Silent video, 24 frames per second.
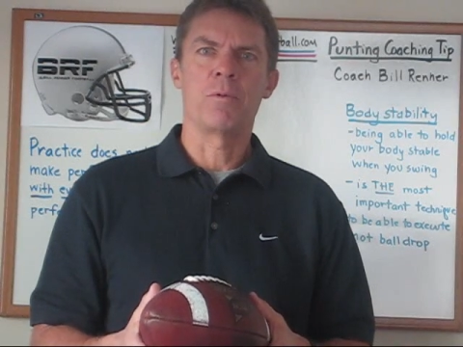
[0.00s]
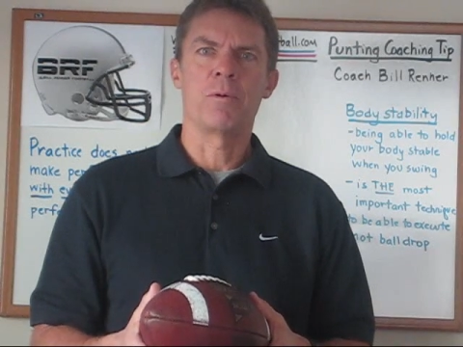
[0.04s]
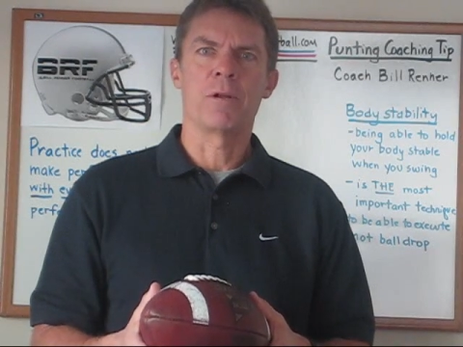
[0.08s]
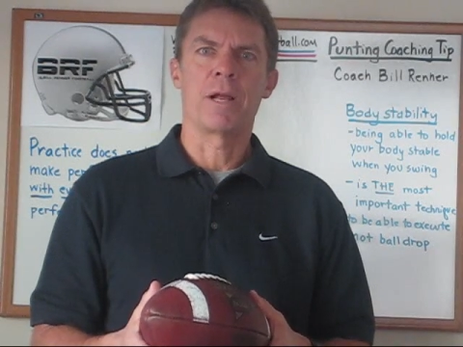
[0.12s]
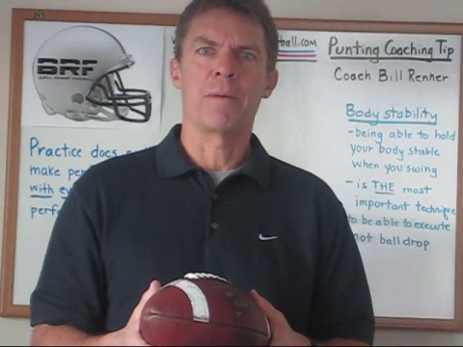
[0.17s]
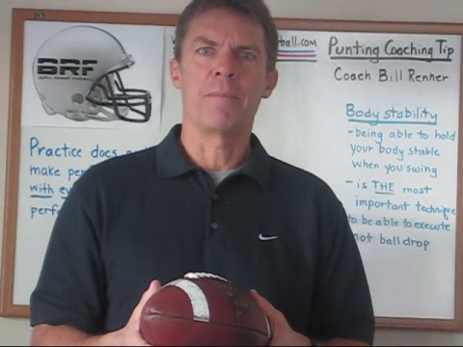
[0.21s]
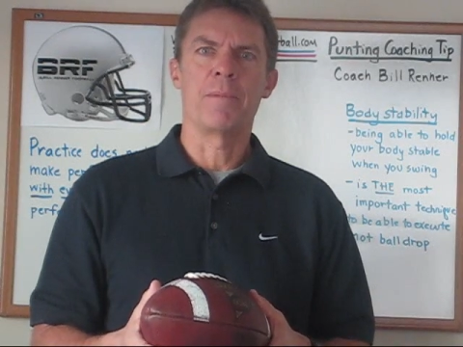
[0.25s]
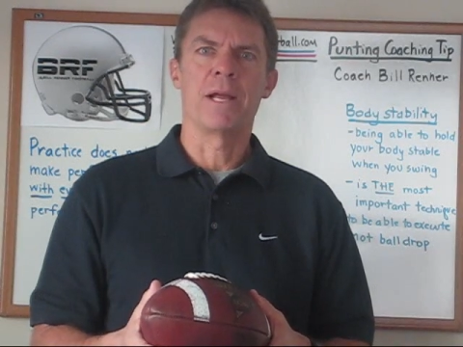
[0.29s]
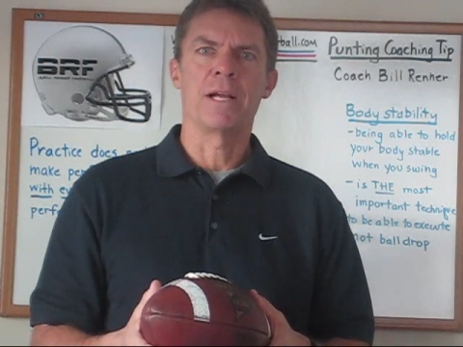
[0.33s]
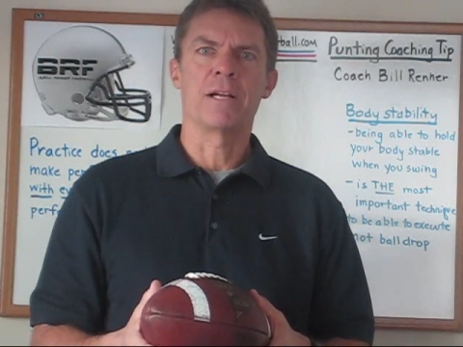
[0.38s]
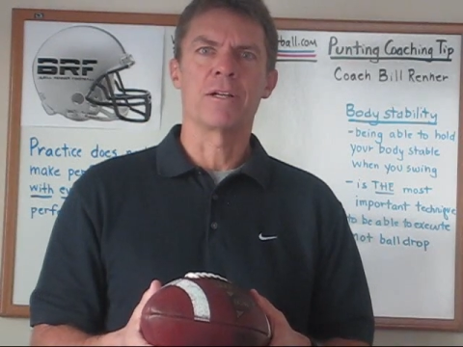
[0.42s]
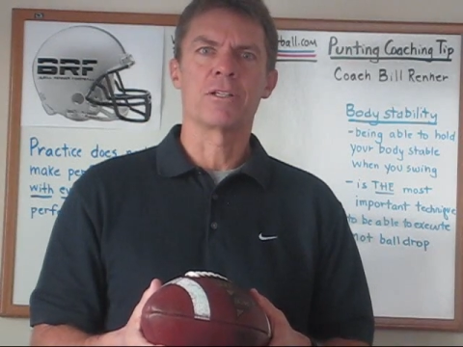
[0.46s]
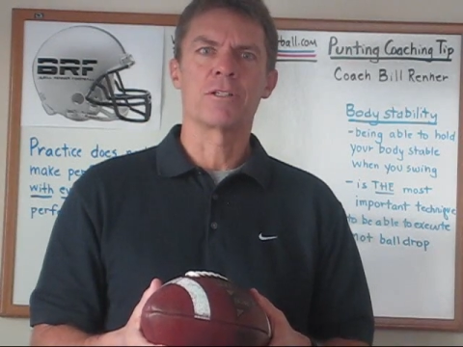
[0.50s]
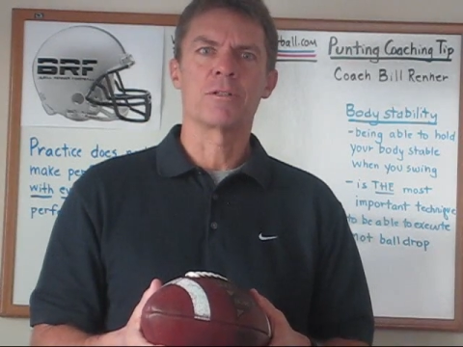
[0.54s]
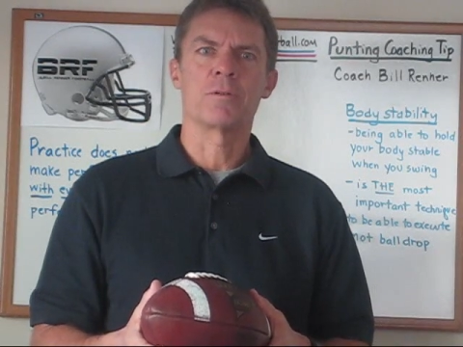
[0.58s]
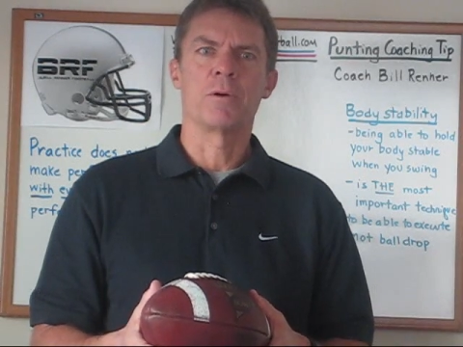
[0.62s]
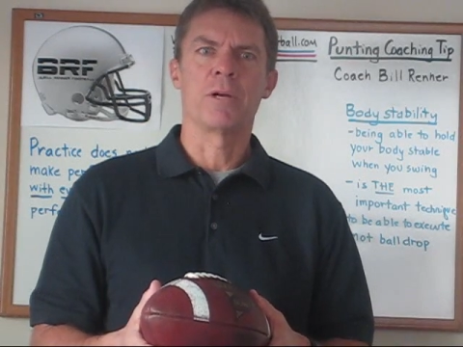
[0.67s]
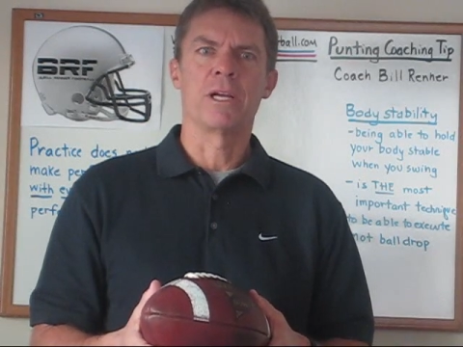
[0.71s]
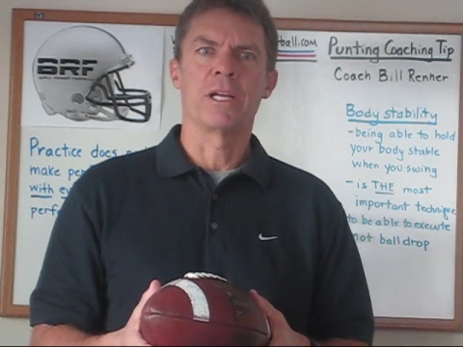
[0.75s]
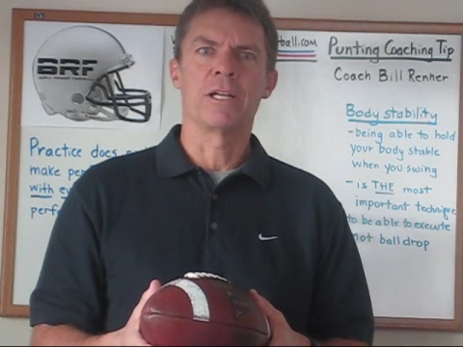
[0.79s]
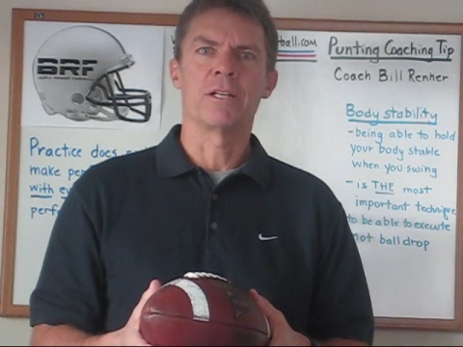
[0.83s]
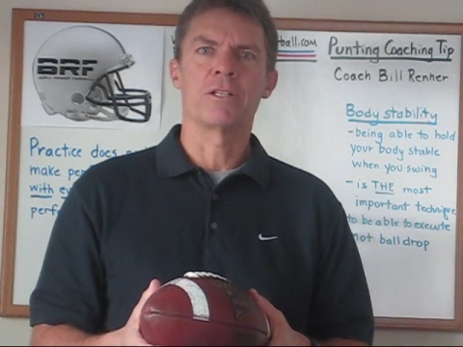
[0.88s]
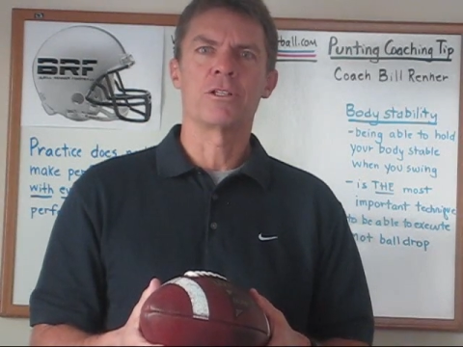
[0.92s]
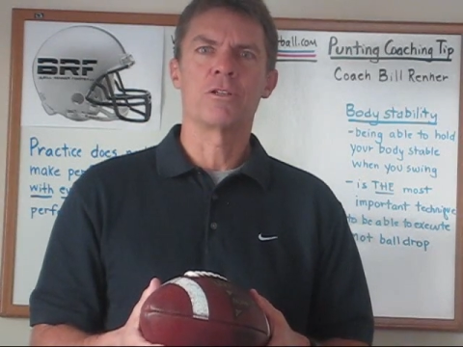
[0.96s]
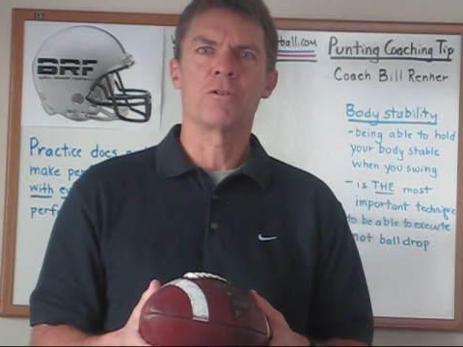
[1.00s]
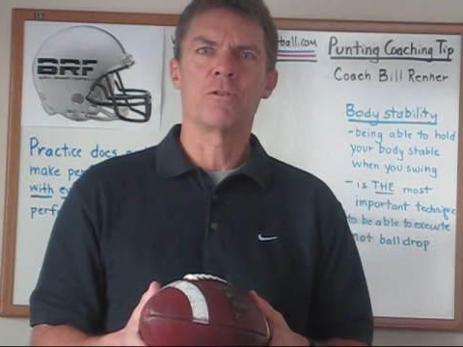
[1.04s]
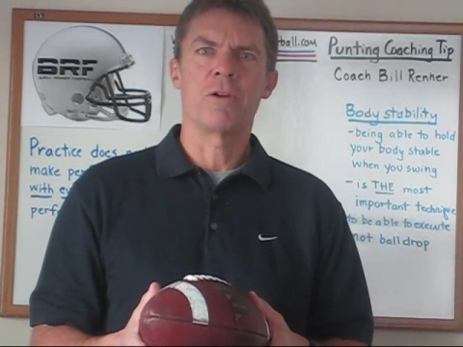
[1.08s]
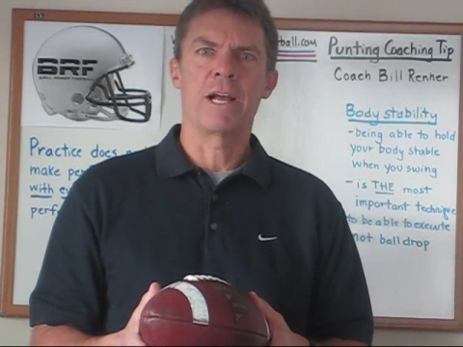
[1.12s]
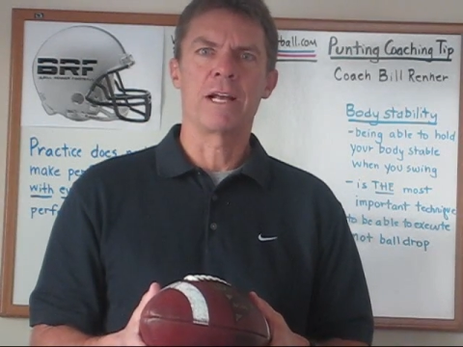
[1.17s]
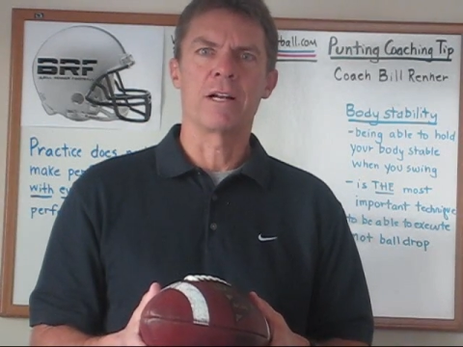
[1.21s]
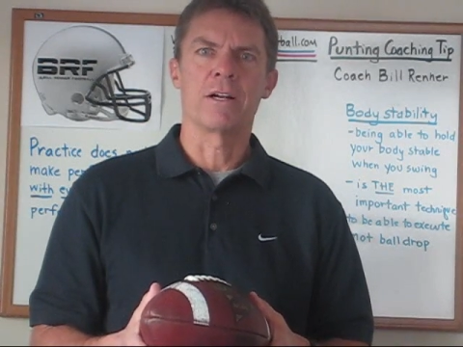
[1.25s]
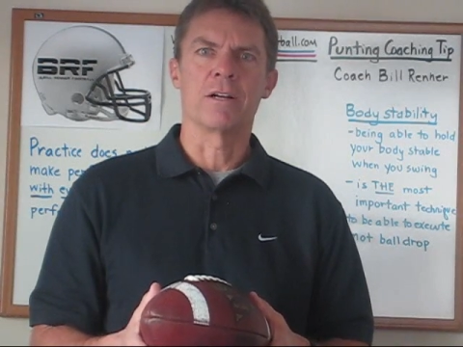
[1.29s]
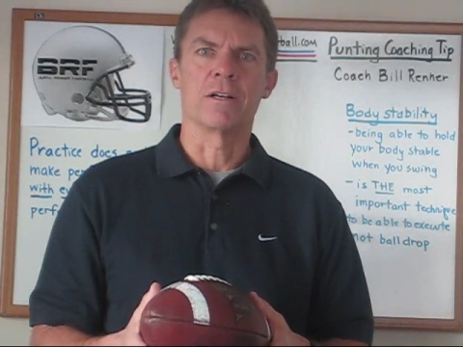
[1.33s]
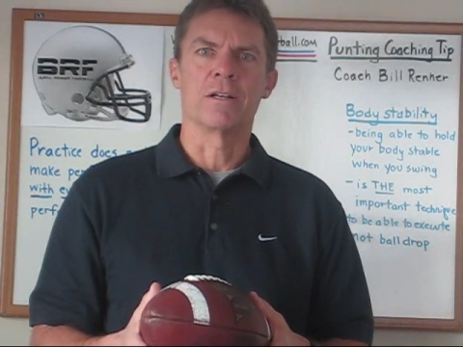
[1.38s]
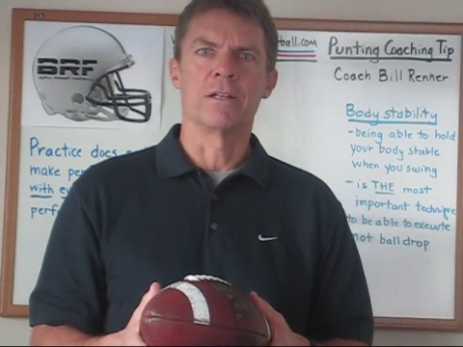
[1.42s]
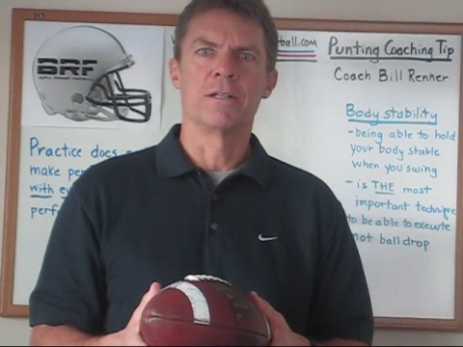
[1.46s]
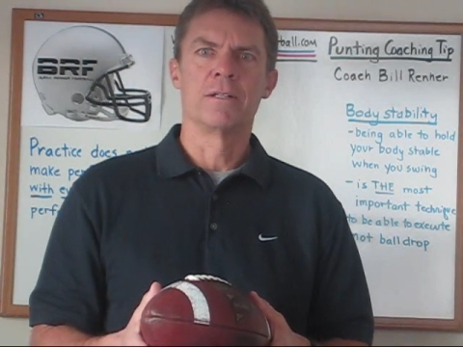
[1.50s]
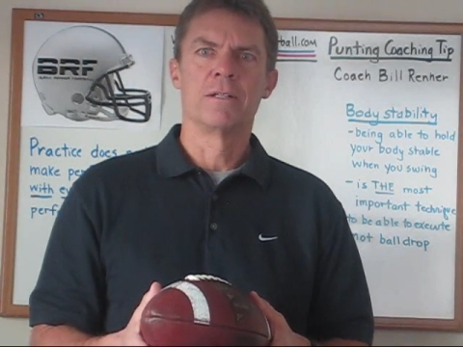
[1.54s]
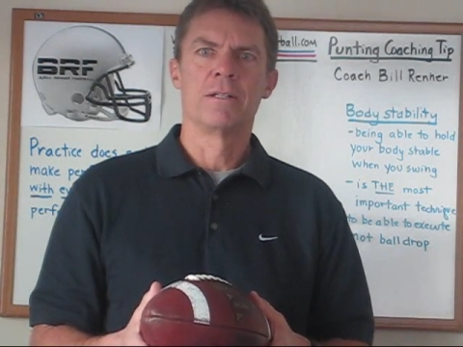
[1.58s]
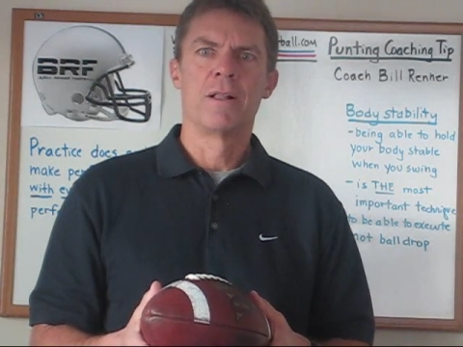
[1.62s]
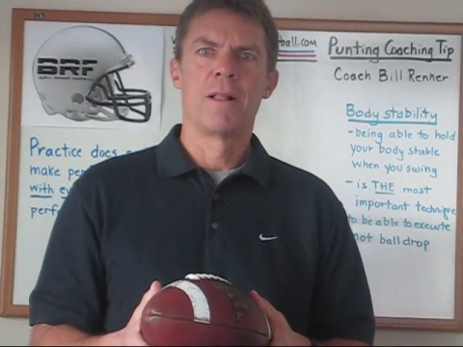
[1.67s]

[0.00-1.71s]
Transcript: when I make a swing is greater.